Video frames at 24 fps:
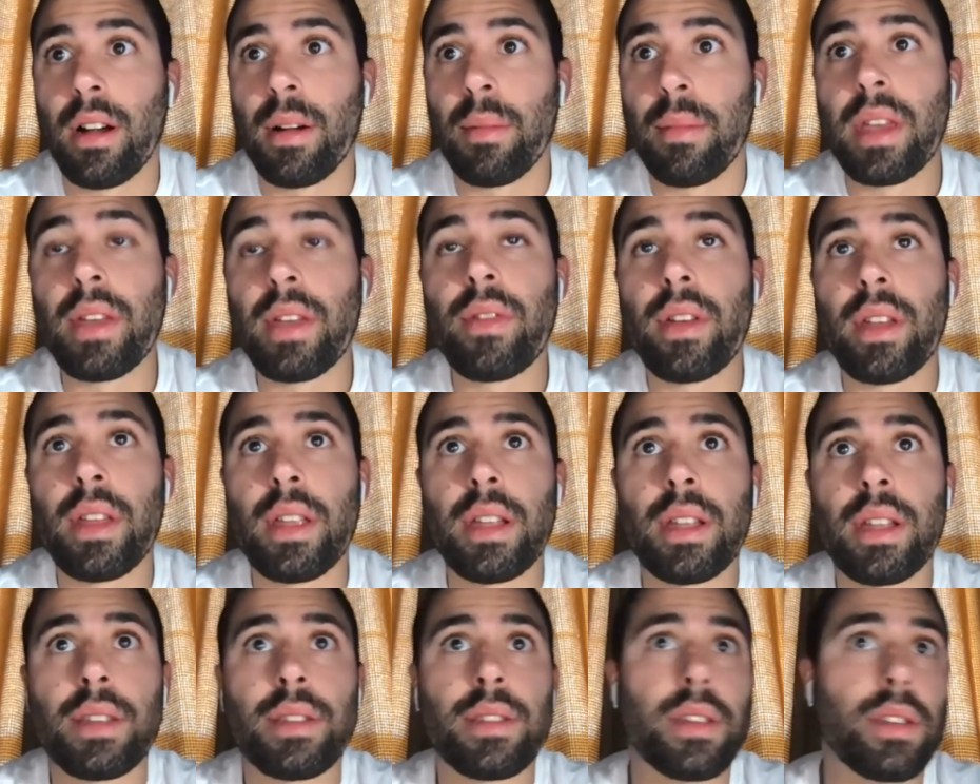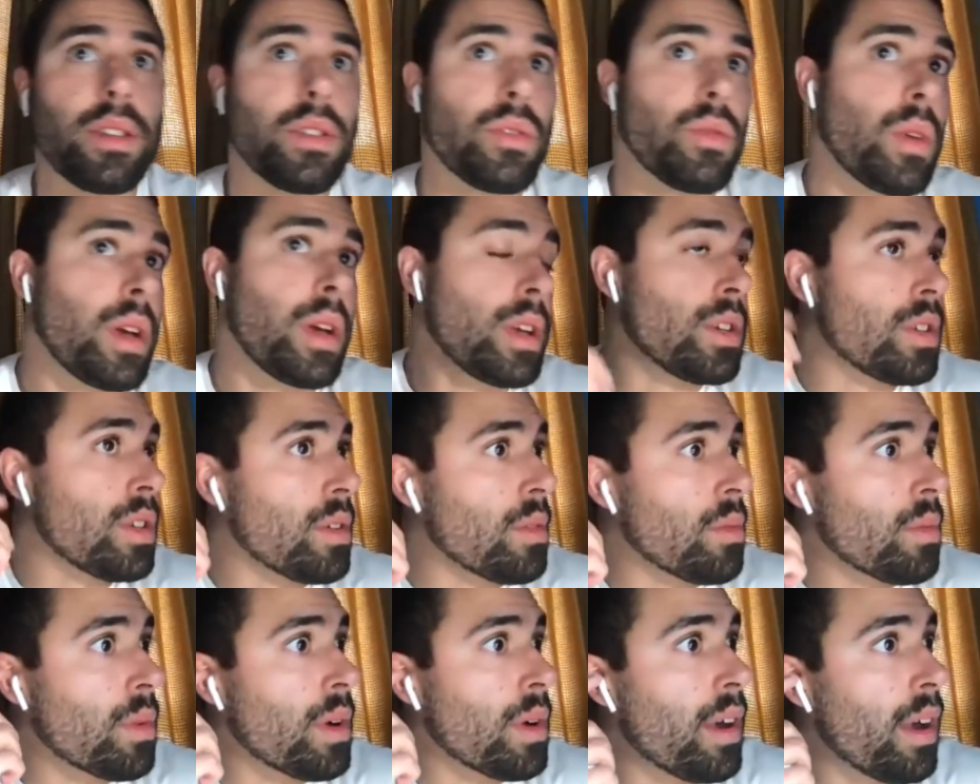Even in a
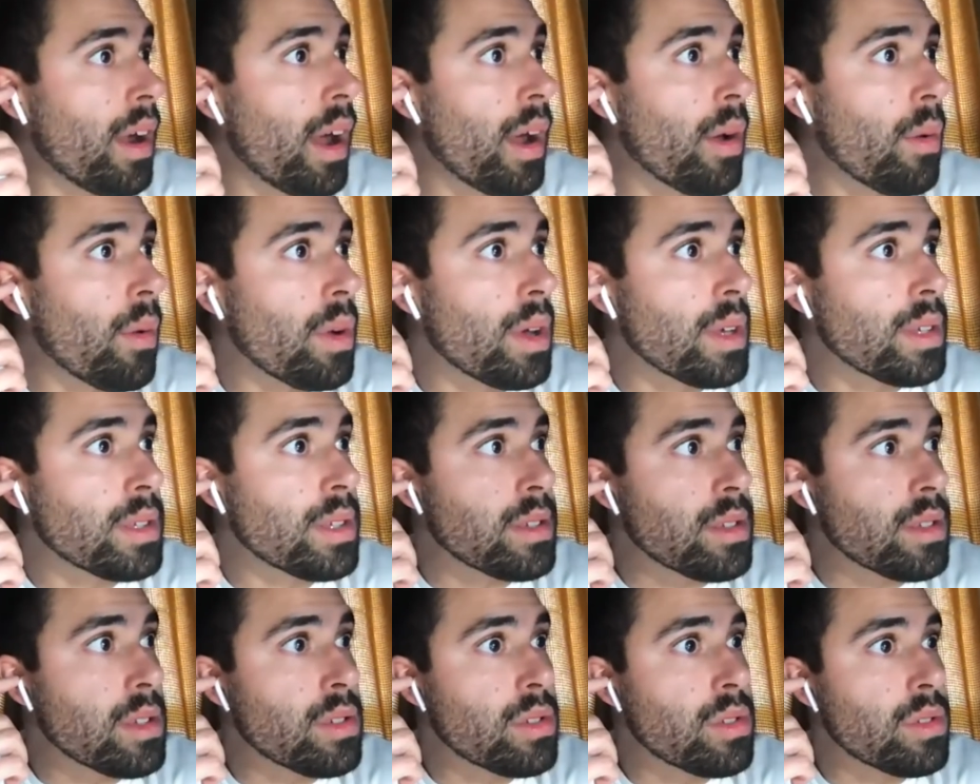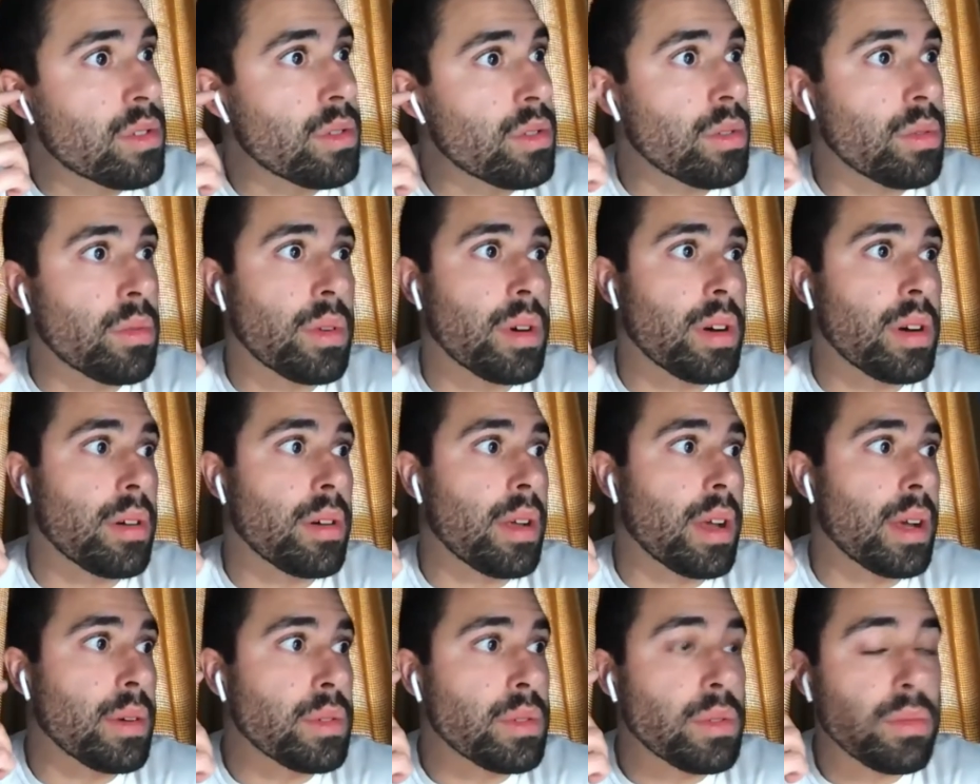situation where I was as a student, where
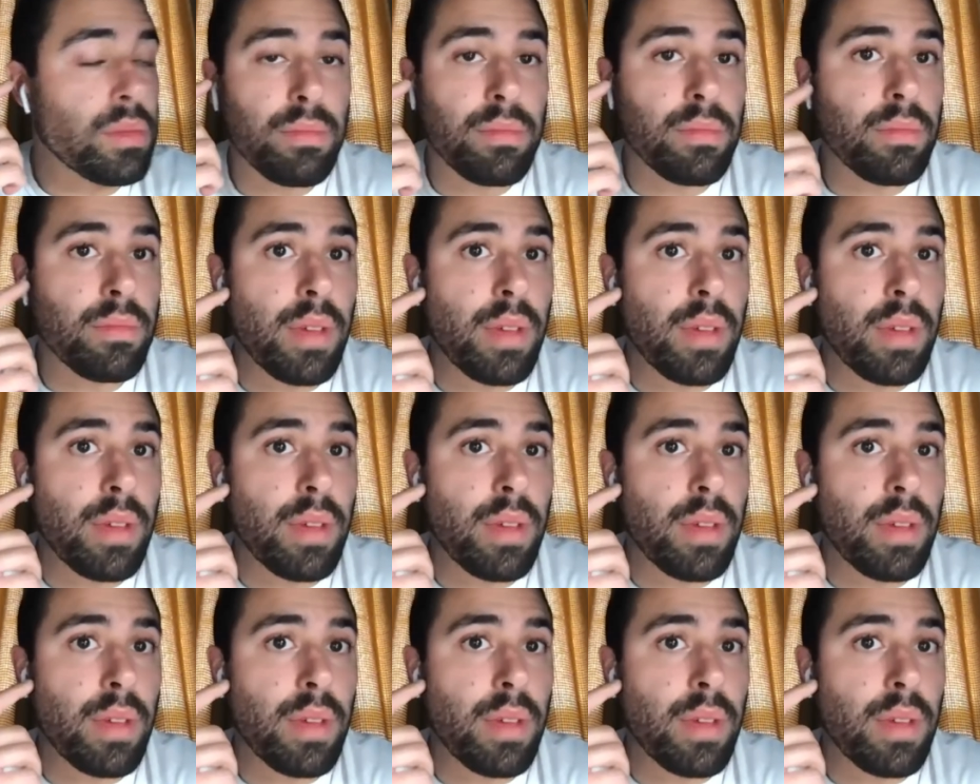that was